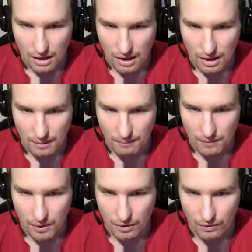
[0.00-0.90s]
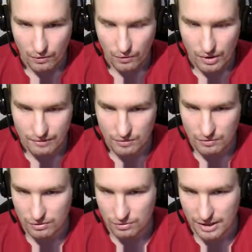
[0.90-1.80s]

If you want to